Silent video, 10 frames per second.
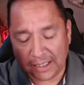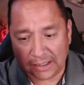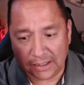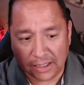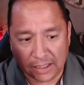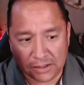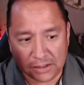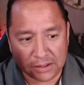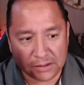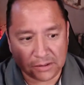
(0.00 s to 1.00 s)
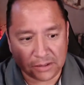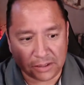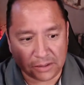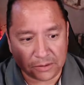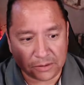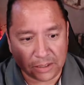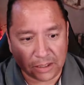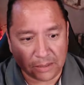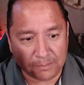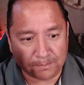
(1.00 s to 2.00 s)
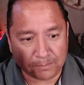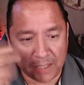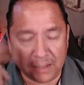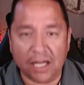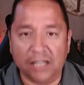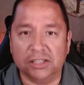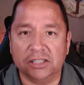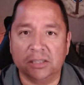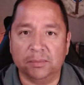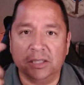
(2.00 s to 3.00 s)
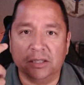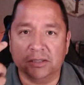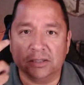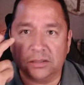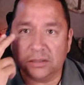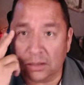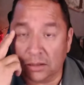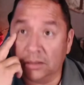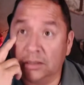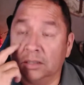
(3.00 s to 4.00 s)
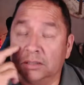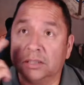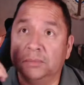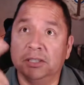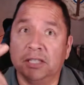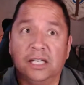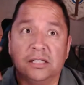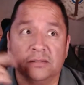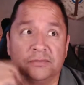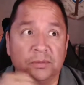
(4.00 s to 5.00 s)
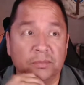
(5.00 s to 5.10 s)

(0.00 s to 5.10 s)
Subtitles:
the nudge. And nudges to me are just there. It's communication from